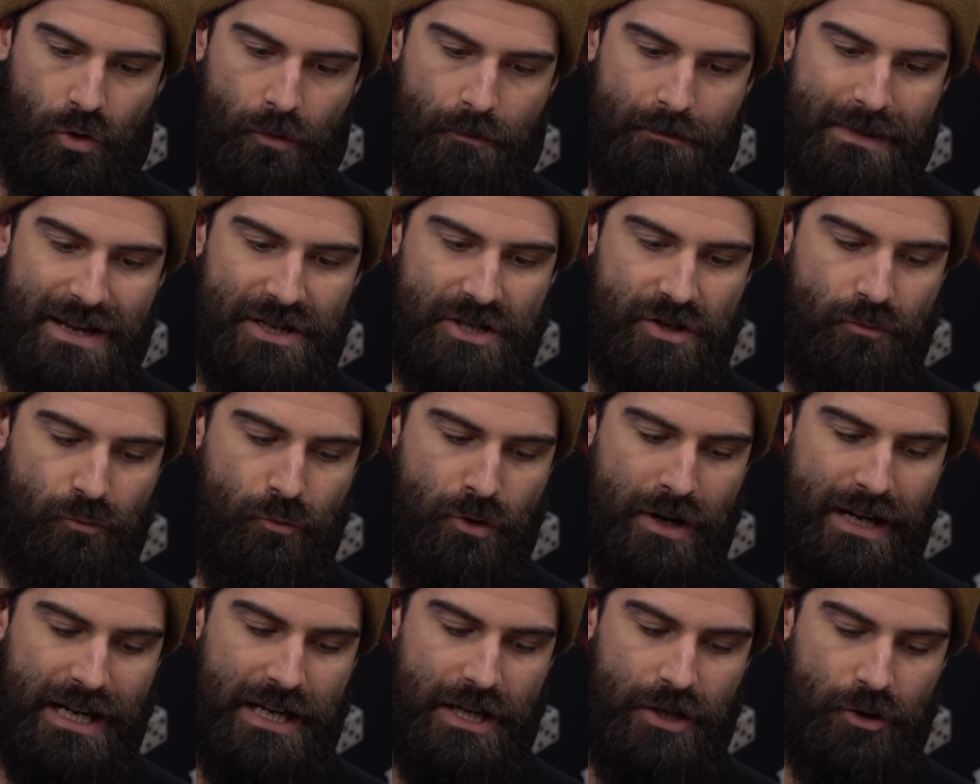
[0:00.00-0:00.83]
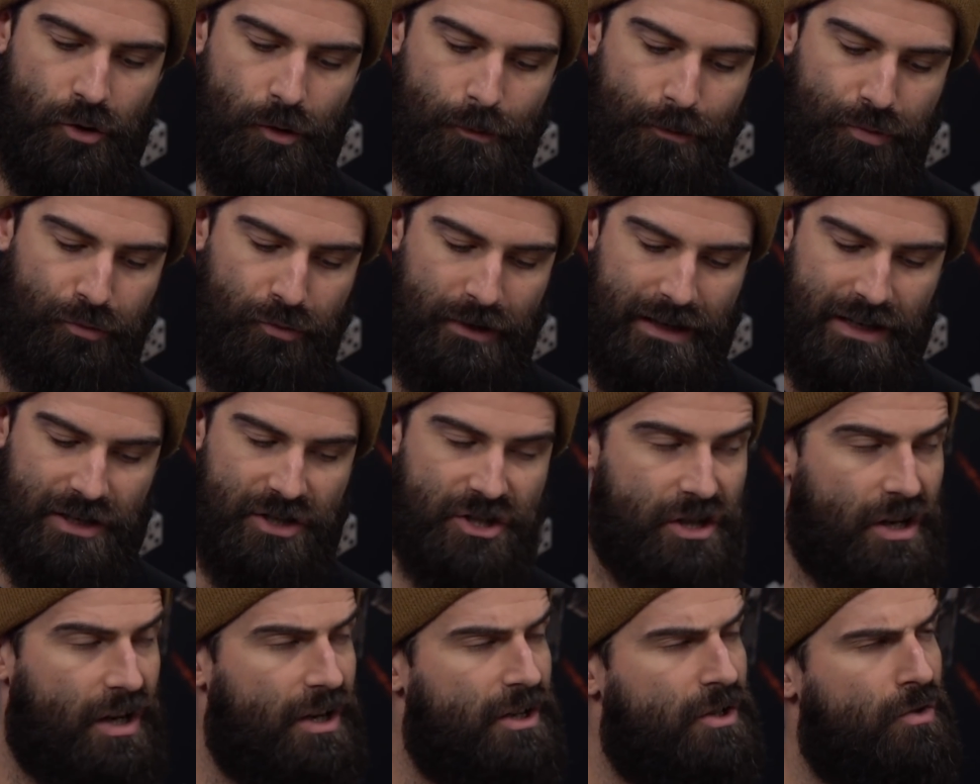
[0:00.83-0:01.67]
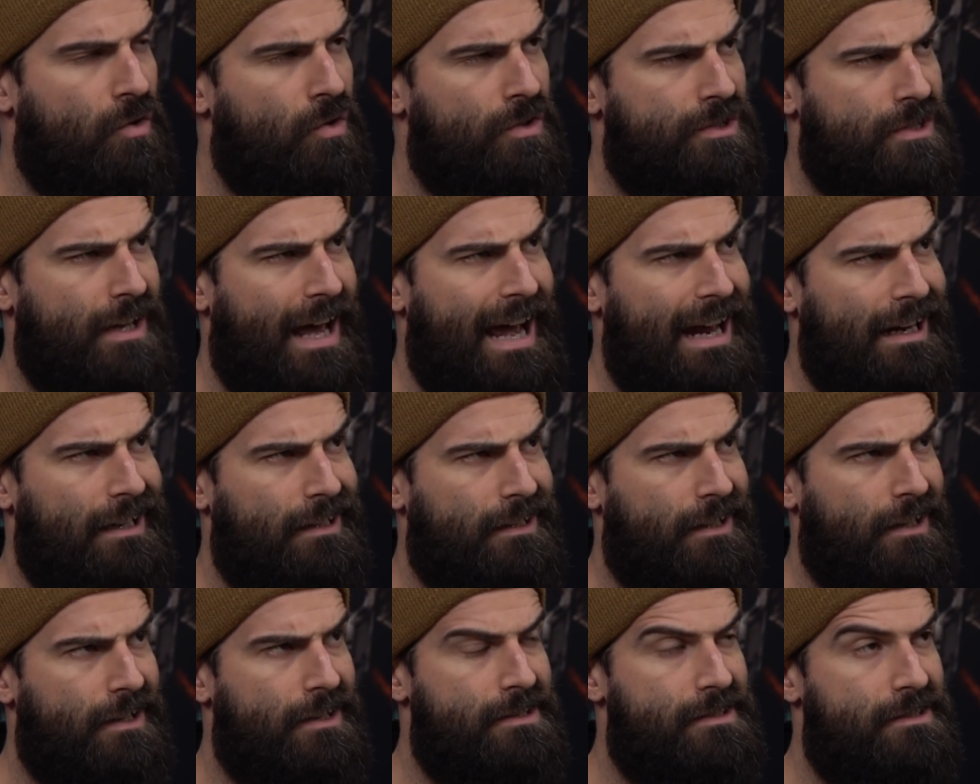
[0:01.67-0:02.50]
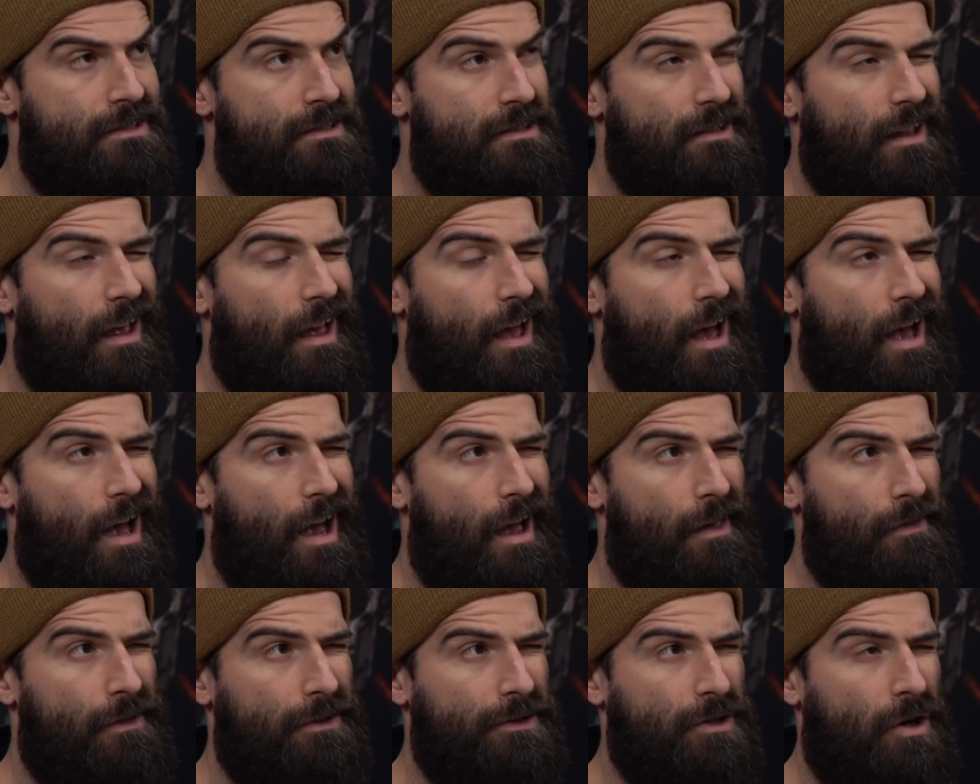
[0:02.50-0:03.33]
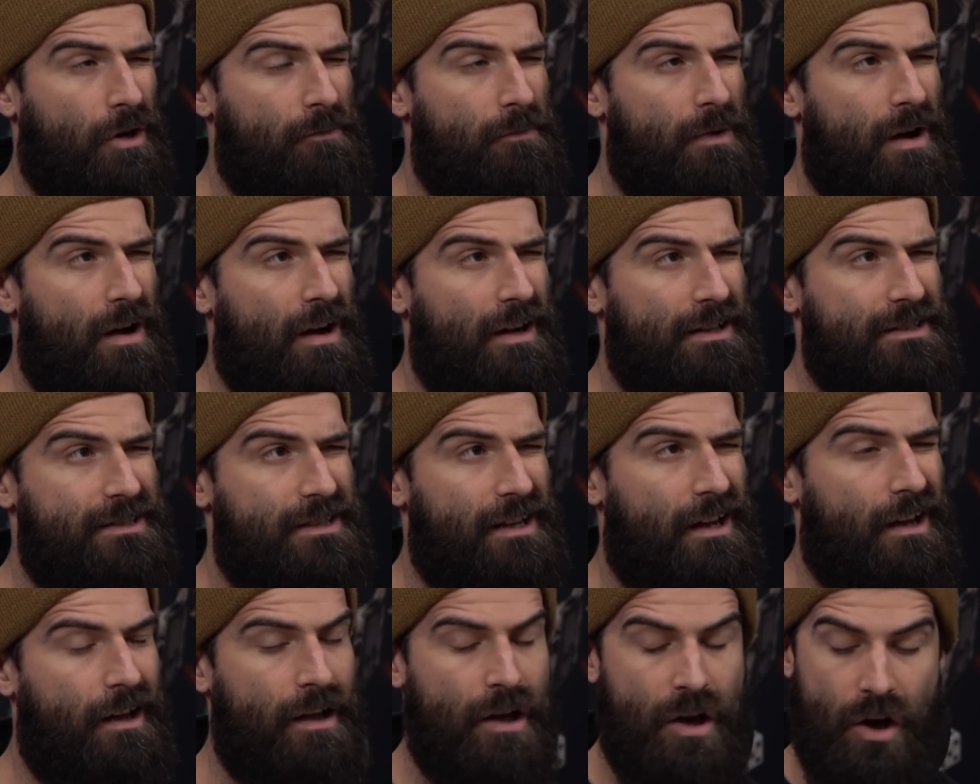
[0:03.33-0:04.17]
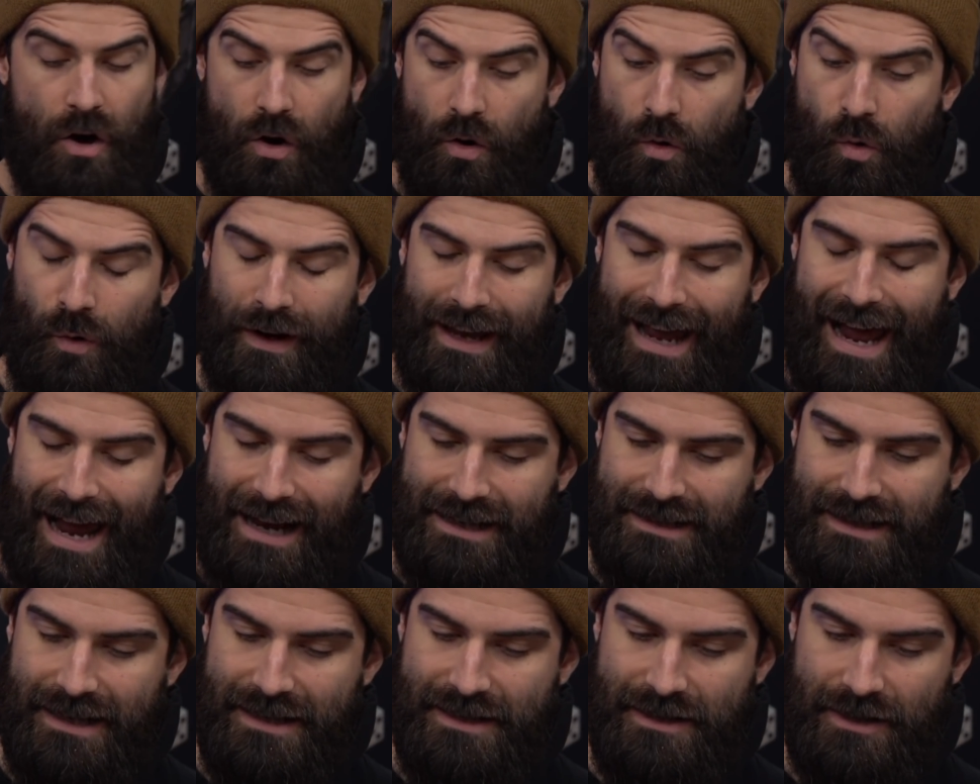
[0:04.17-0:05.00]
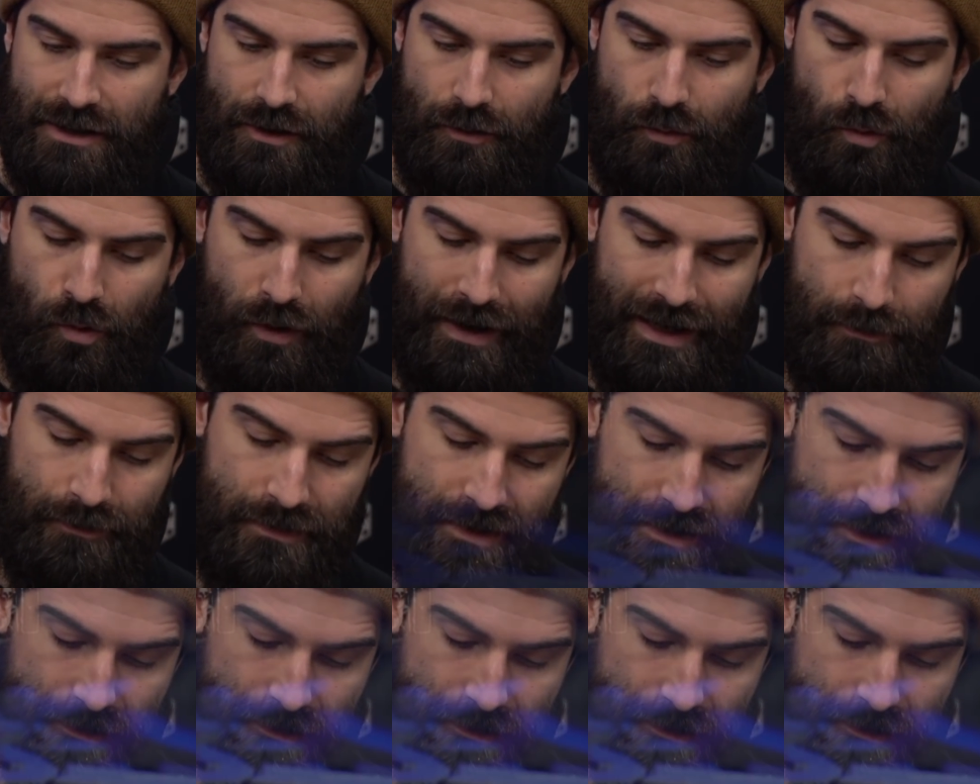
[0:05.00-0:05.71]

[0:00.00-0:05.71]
missionary, your preacher, your dialogus, the dog martyr all get access to your war hymns.